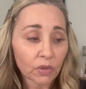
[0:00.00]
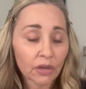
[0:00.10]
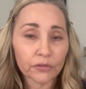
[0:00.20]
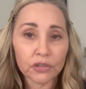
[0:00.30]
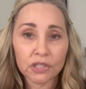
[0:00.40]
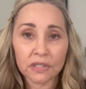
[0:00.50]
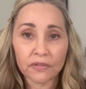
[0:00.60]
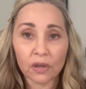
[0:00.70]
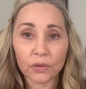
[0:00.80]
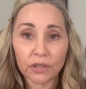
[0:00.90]
First of
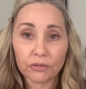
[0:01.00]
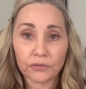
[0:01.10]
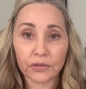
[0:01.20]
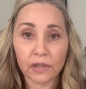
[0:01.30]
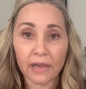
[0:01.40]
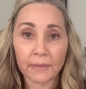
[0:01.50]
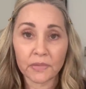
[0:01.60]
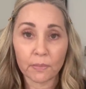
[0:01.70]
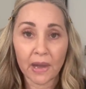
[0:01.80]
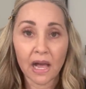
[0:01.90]
all, when you fill up
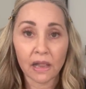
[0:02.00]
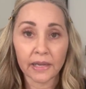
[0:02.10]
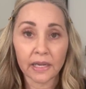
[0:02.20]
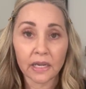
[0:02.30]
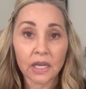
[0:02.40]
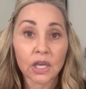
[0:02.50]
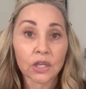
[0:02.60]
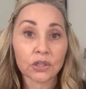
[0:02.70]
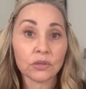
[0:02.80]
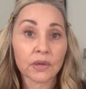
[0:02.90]
the palette,
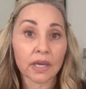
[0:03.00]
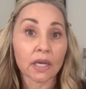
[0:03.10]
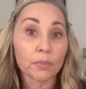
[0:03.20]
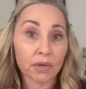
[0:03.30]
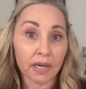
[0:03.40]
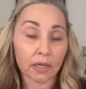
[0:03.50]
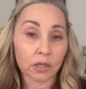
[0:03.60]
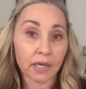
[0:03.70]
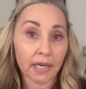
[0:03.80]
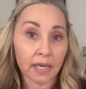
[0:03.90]
you get a product
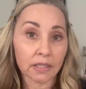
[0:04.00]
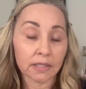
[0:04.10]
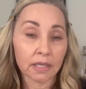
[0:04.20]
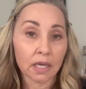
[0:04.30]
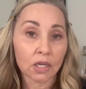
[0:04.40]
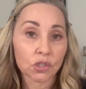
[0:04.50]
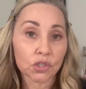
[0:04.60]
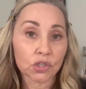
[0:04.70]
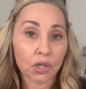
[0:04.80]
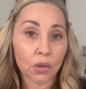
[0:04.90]
credit.
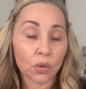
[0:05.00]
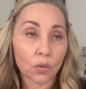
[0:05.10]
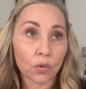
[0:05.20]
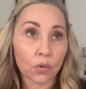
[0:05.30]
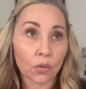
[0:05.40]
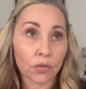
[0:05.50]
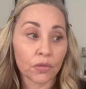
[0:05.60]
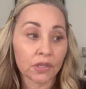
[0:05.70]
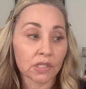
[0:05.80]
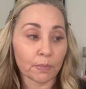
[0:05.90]
So
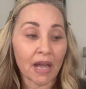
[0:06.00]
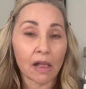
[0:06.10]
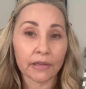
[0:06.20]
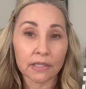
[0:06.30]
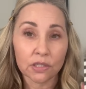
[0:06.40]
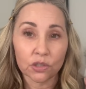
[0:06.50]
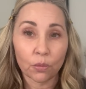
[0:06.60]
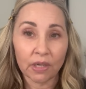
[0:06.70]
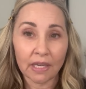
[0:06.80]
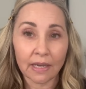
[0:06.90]
this palette is
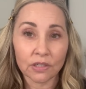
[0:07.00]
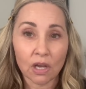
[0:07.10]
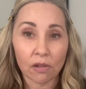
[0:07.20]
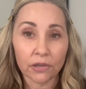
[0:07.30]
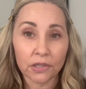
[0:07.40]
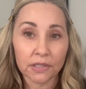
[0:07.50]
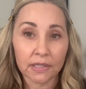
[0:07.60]
twenty-eight dollars.